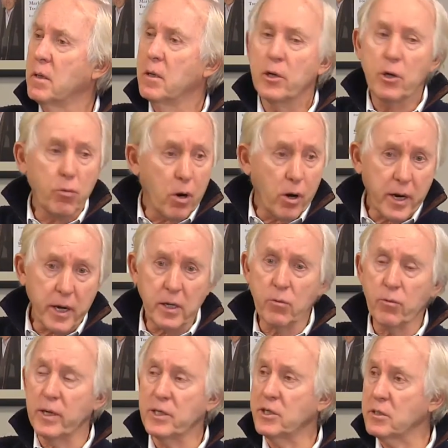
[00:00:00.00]
You walk into
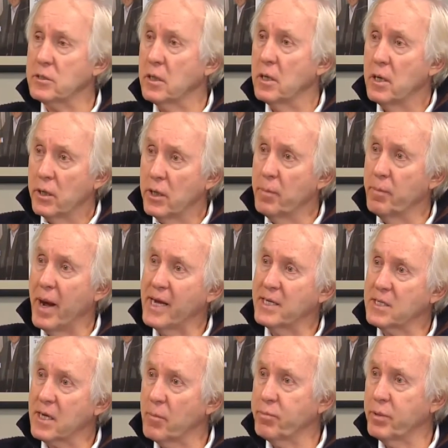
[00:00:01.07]
Rich's, you buy
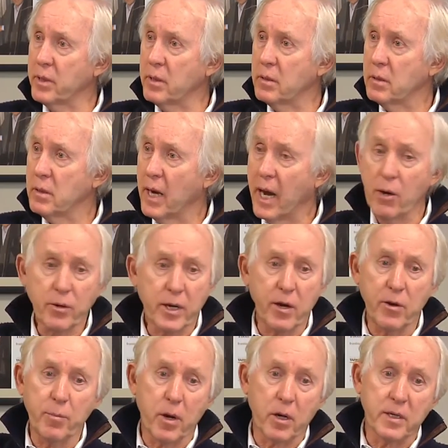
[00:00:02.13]
something. I don't care. You
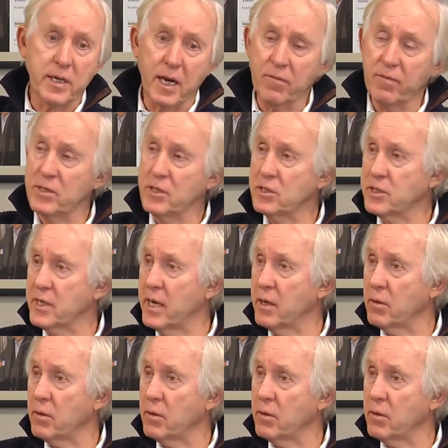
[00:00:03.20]
bought a television set